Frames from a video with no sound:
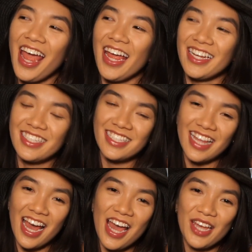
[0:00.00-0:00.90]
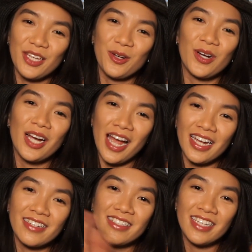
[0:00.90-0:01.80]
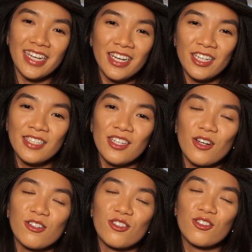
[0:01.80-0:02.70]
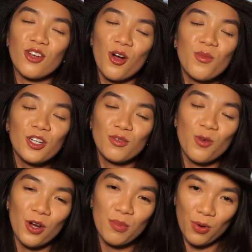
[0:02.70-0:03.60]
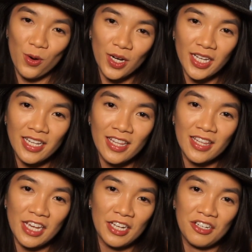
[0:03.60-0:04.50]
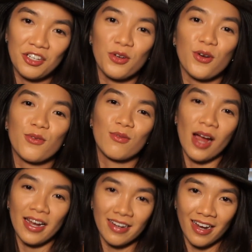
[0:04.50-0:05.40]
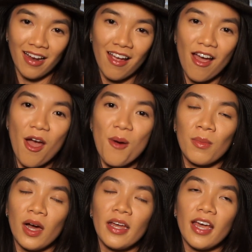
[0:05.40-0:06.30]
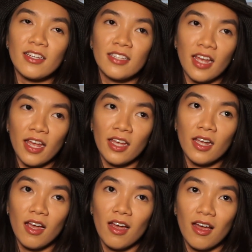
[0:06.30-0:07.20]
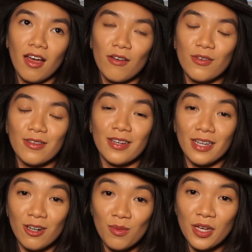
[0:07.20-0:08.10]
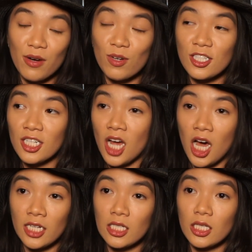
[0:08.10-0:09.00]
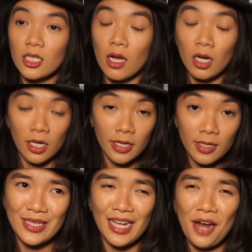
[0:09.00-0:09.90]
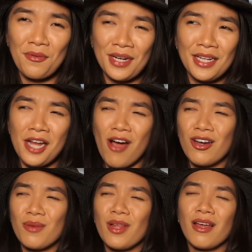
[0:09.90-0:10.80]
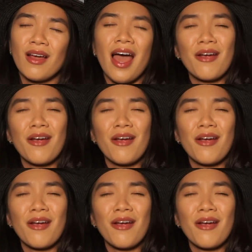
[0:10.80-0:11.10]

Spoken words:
is that your ideas are so much more important than your writing. My essay for the Gilman was not good. Like, I read it now and I'm like, I